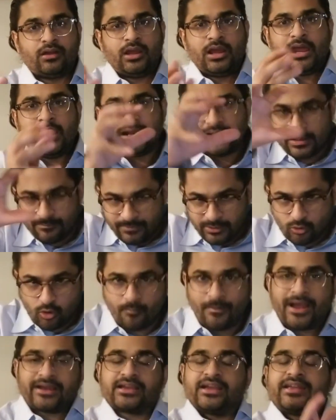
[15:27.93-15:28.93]
Let me go
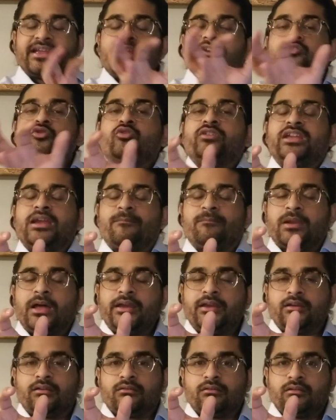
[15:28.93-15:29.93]
back again to
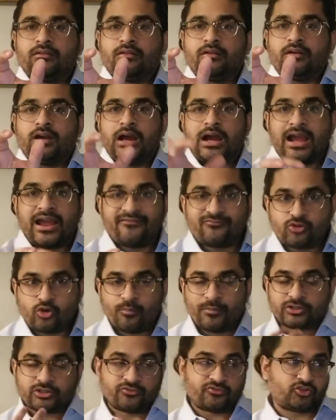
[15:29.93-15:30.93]
reapply it. I have too
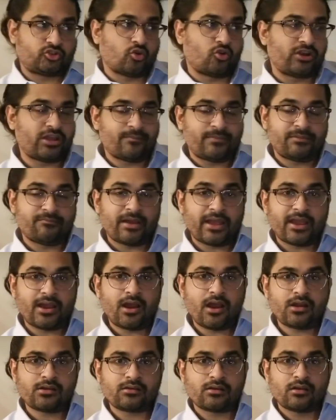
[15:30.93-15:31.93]
much of sodium in my
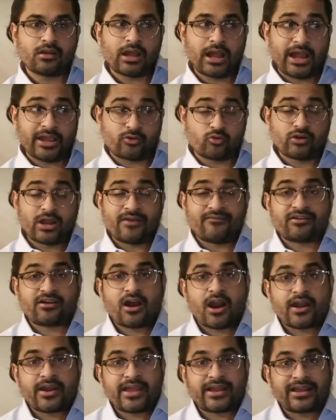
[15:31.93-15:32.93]
heart. I could have a
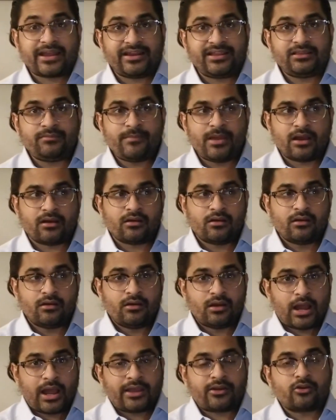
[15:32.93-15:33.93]
cardiac arrhythmia.
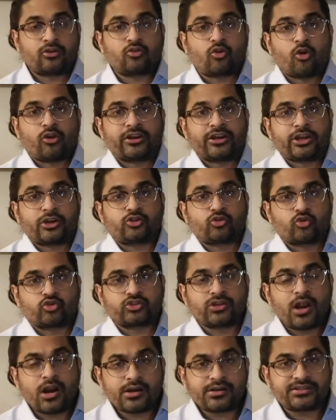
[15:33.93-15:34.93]
I could call it a
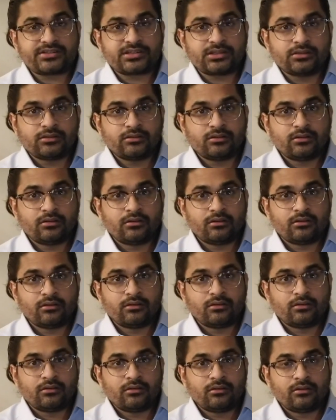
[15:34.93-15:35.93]
torsades.
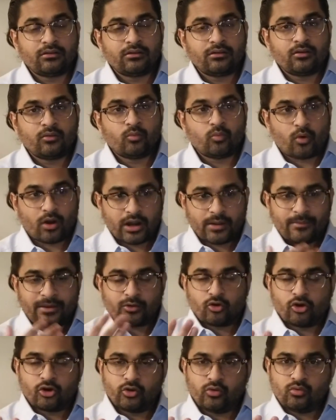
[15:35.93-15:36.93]
What am I
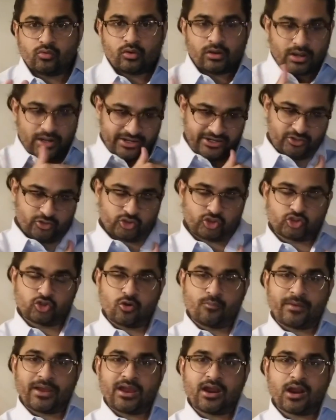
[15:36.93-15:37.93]
going to do? I need to
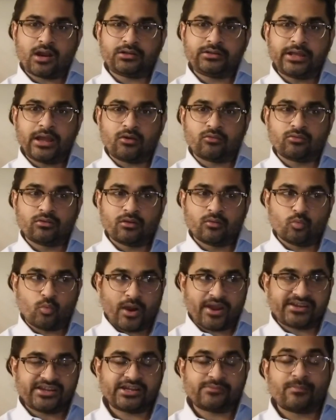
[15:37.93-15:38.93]
slow my heart down.
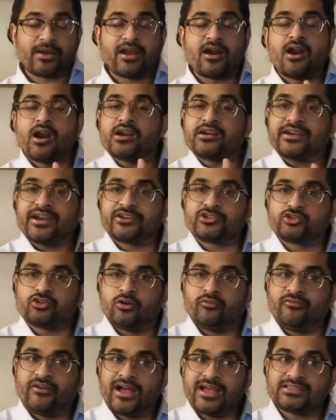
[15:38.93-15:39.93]
Why did my heart get
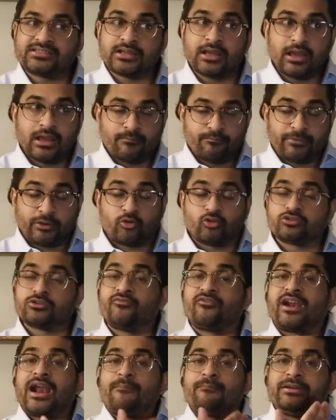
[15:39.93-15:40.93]
so fast? Because
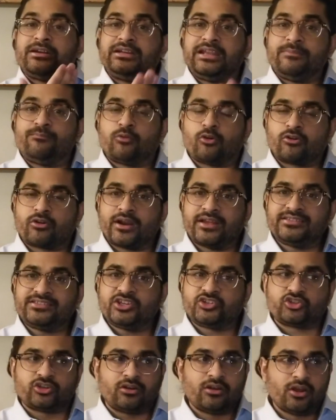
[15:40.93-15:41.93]
of rapid
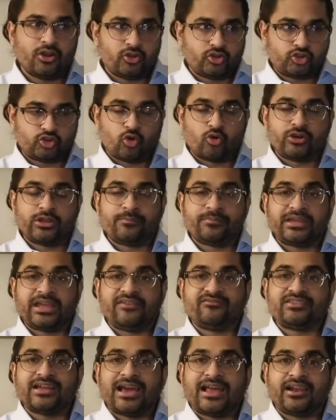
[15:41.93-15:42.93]
depolarization, sodium
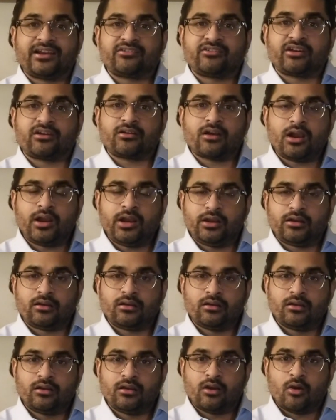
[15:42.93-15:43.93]
gave the electric current.
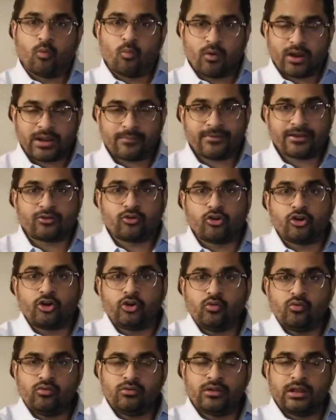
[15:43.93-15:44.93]
What am I going to
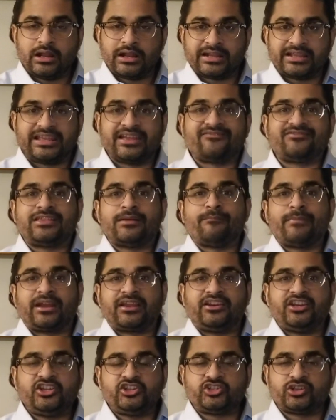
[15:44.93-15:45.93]
do? Give the
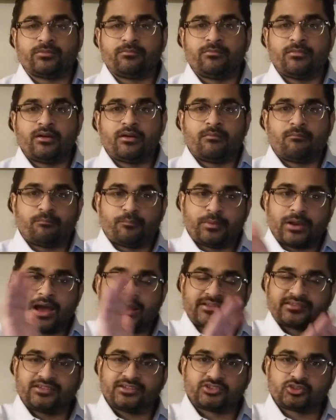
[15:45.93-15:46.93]
magnesium,
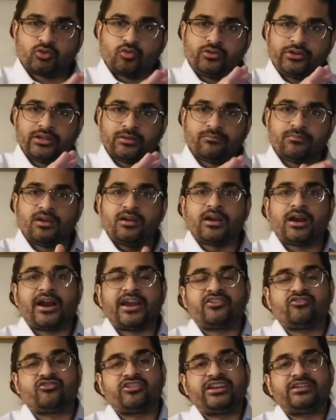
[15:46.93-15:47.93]
block the sodium,
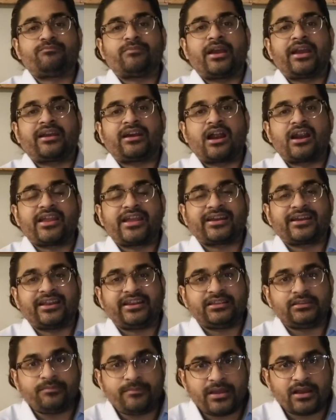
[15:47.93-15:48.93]
I treat my cardiac
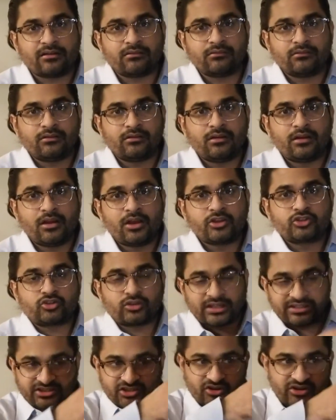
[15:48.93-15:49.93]
arrhythmia. So
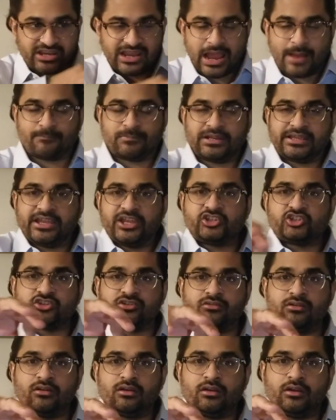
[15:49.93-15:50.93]
that's a
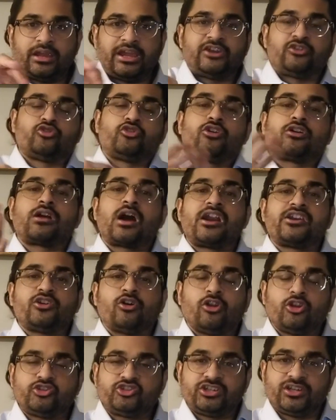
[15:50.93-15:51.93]
reapplication into your
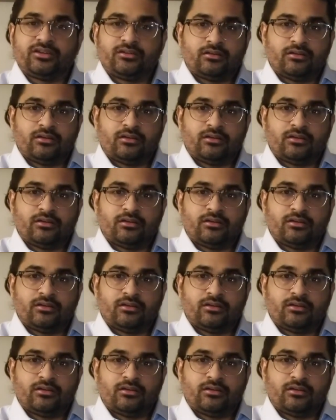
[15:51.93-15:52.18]
cardiology.